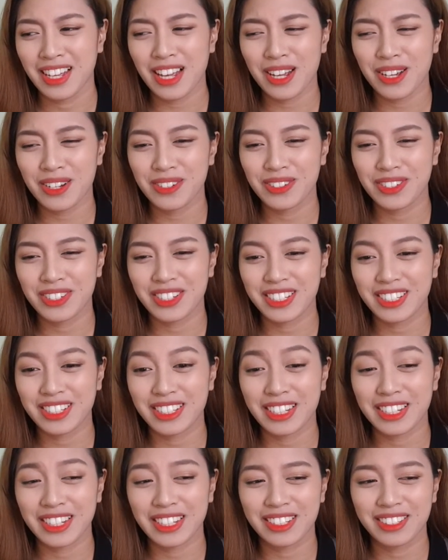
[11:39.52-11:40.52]
I was just
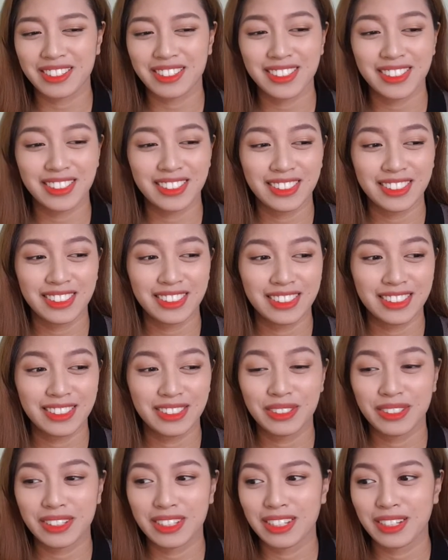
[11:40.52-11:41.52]
like,
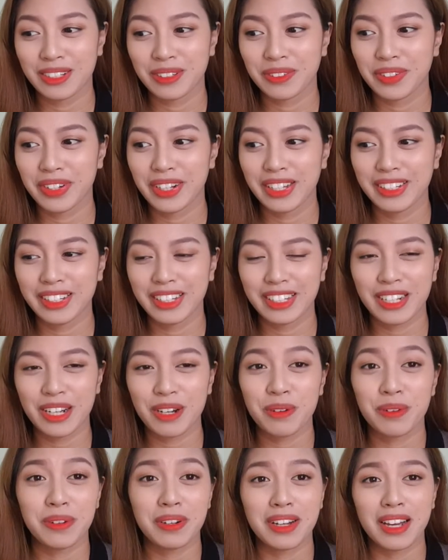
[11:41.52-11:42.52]
looking away. Like
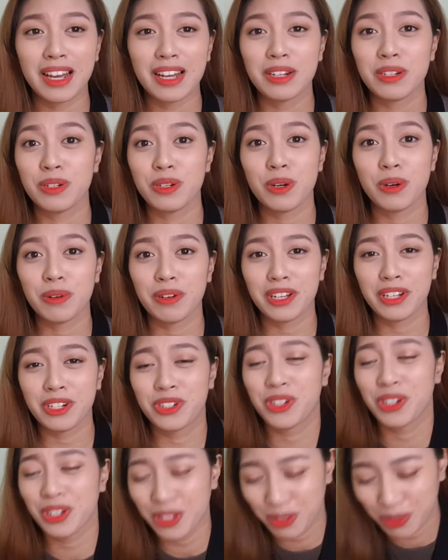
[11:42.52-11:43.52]
I had no
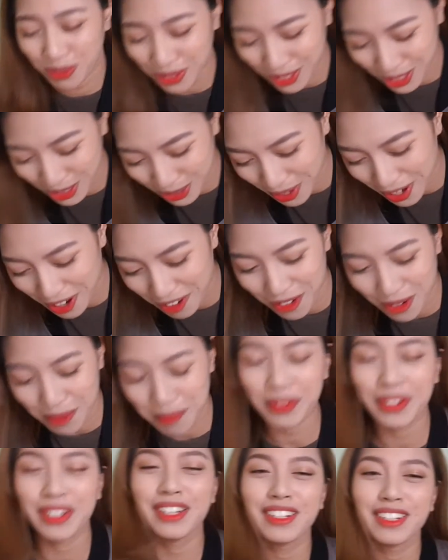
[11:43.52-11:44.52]
interest whatsoever,
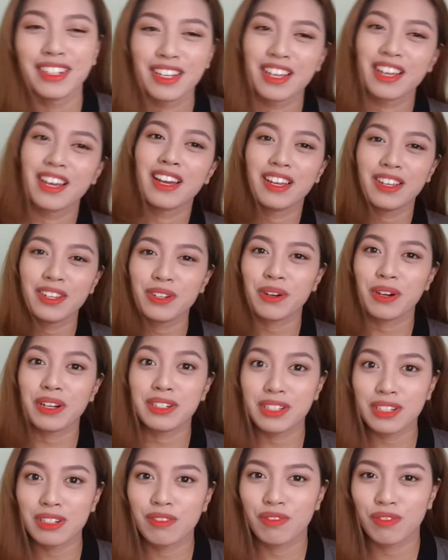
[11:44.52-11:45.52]
but you know, I
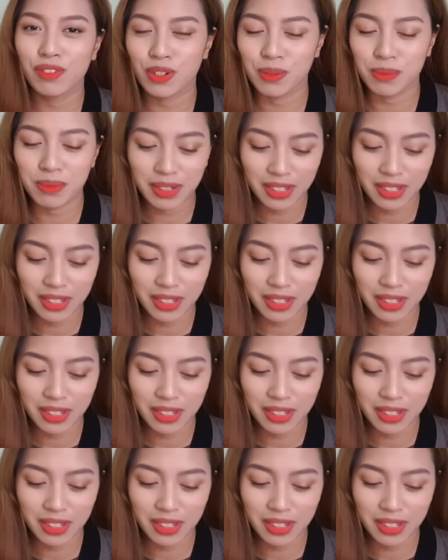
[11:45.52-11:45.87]
did film